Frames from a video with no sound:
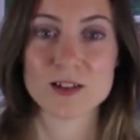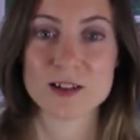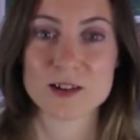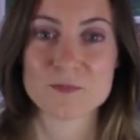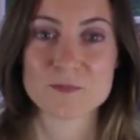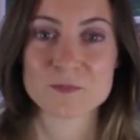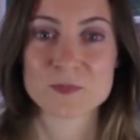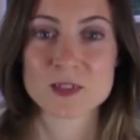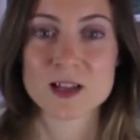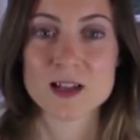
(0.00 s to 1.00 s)

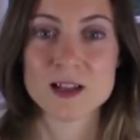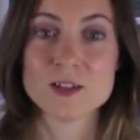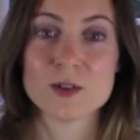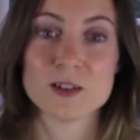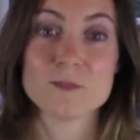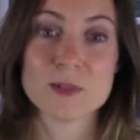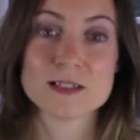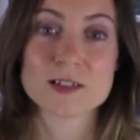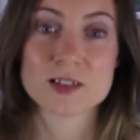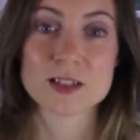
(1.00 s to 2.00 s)
Um, you know, it
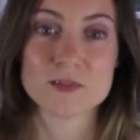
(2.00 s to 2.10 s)
basically,